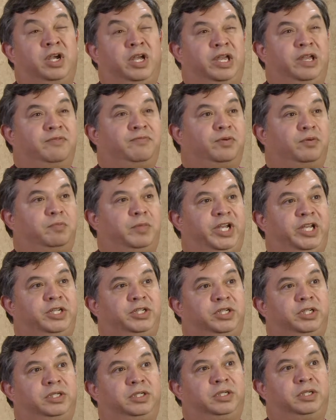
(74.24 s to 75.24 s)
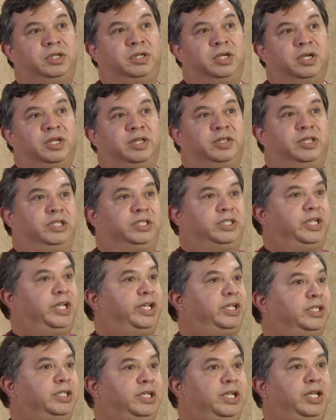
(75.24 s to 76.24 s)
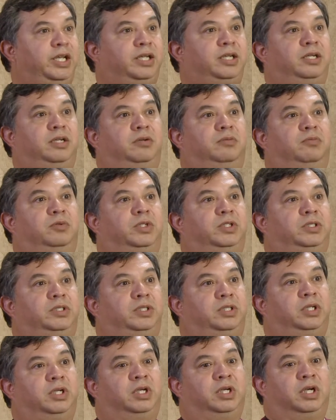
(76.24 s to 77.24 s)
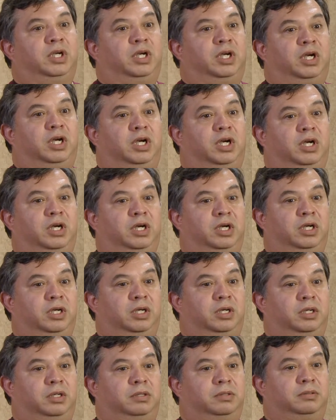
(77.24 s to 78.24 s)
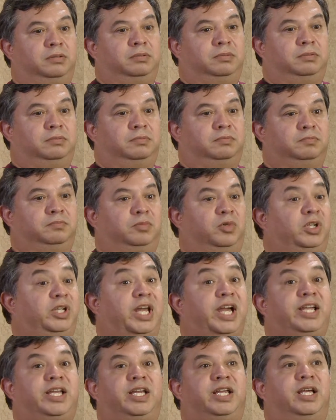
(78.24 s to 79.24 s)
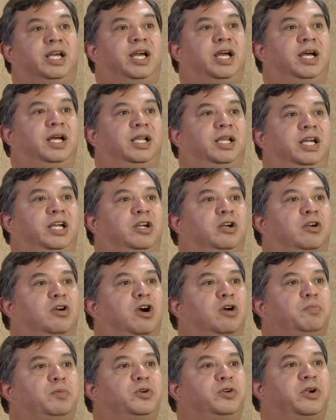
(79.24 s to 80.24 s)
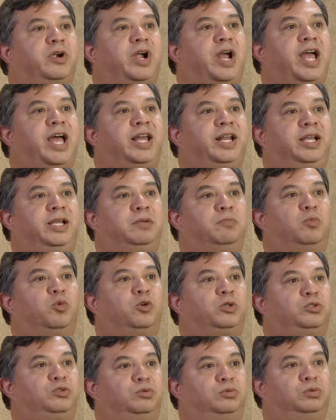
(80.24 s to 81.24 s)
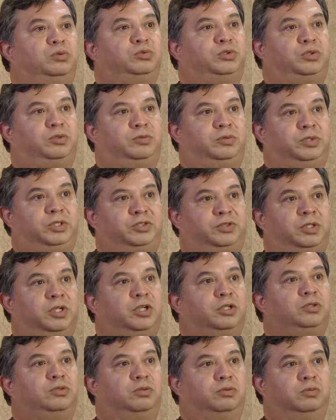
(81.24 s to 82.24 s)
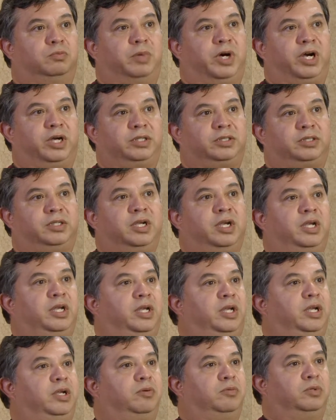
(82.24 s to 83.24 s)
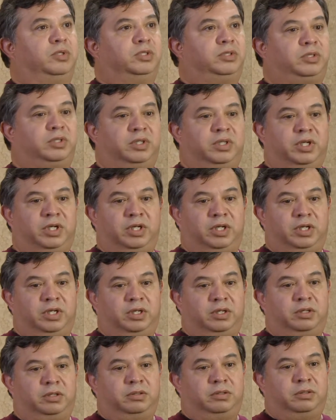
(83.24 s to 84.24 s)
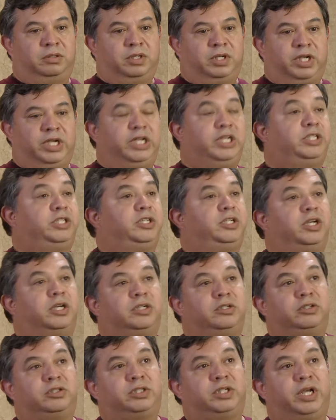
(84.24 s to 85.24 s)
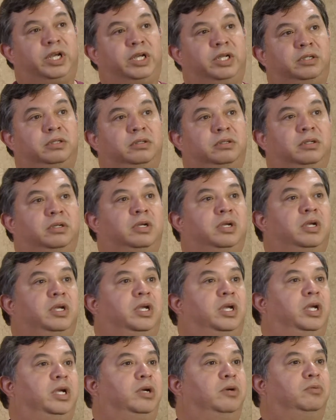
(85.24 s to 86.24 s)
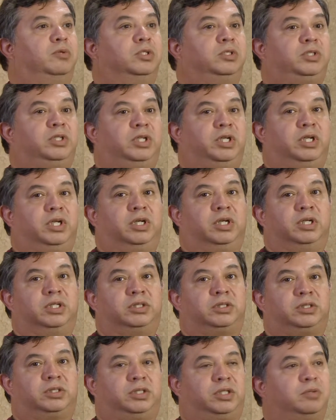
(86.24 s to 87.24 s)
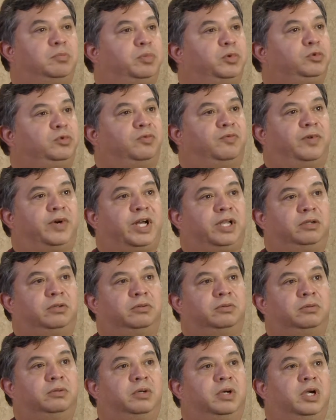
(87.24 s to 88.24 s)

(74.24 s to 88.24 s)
information. The technique was, uh, well, like a, uh, like a carpenter adding more tools to his toolbox. It was uh, easy to understand, it was simple to follow,